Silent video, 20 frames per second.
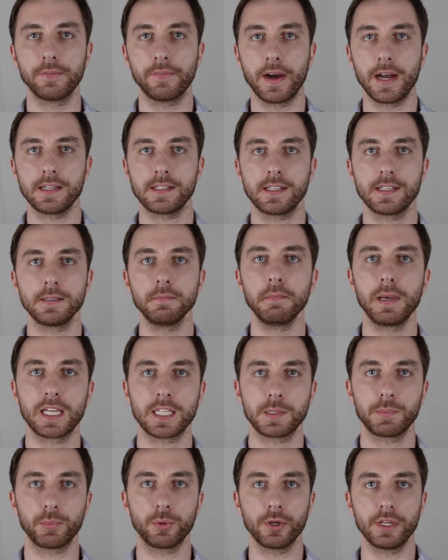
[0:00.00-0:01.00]
Devices
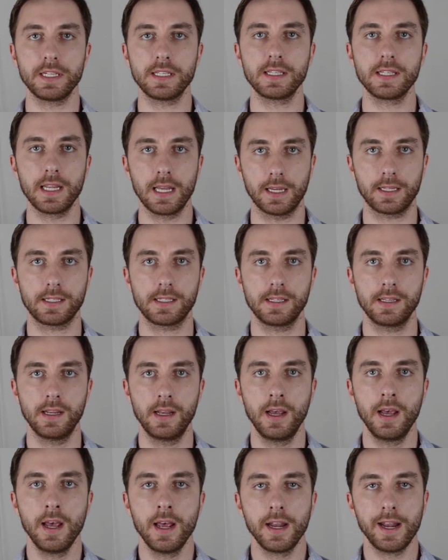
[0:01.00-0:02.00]
MixPre
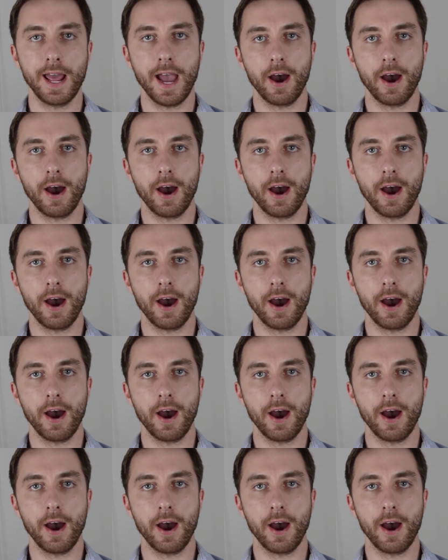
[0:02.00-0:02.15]
6.